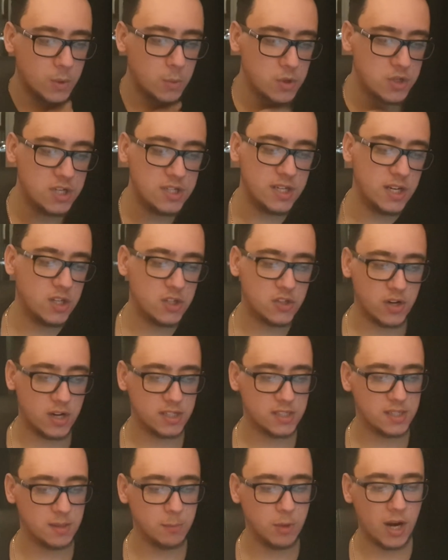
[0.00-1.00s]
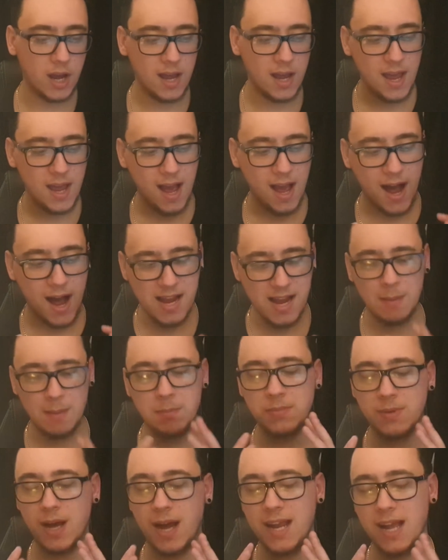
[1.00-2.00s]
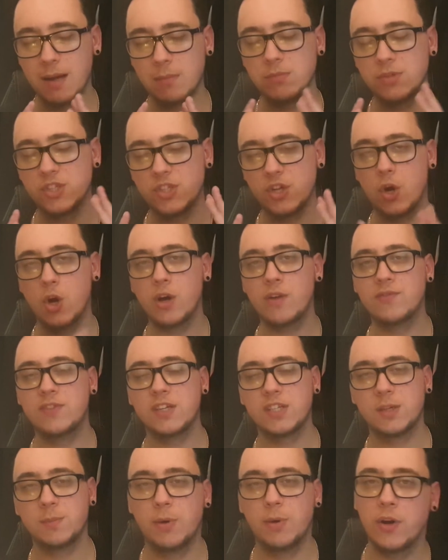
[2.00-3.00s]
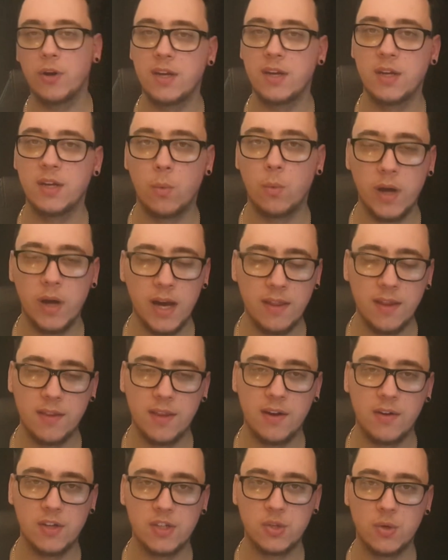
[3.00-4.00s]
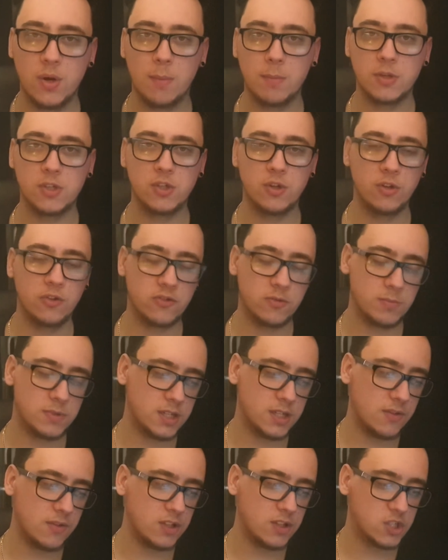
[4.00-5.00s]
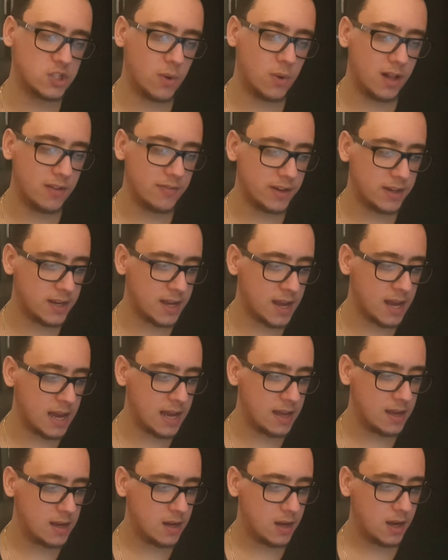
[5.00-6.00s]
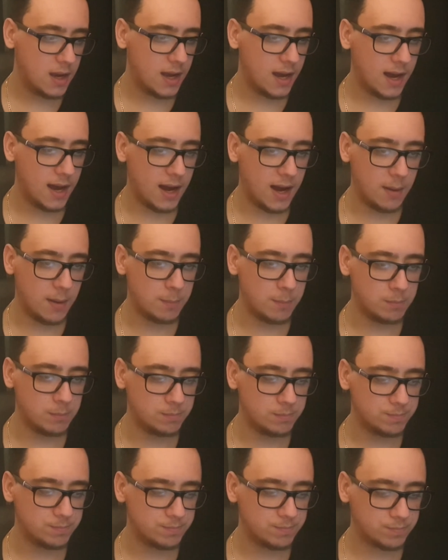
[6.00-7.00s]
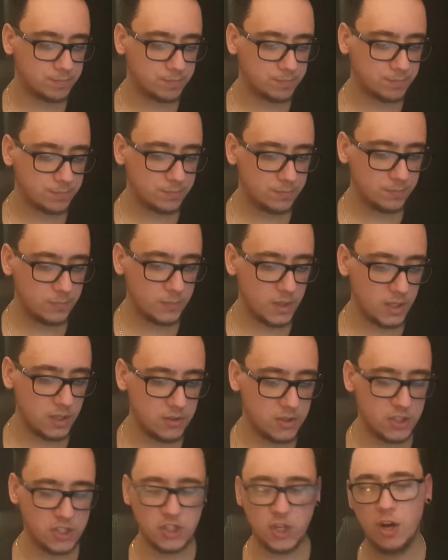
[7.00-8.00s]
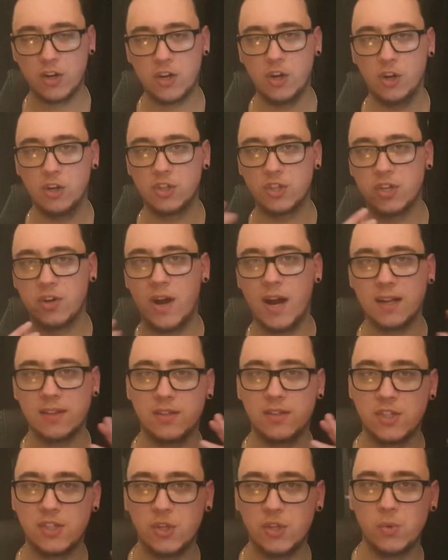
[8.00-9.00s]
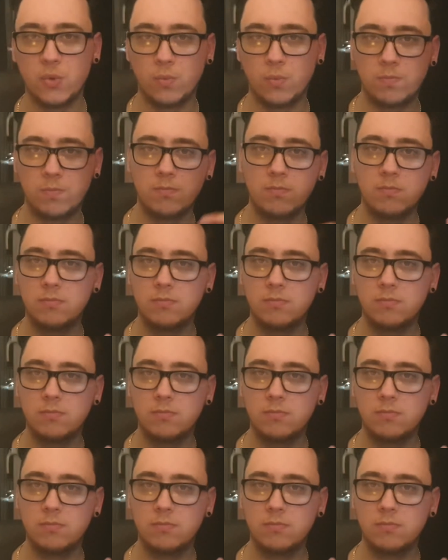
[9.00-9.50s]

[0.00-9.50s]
which is interesting. But I am sort of disappointed in a way that there are 2 episodes from Series 12 in there, to sort of counteract the 2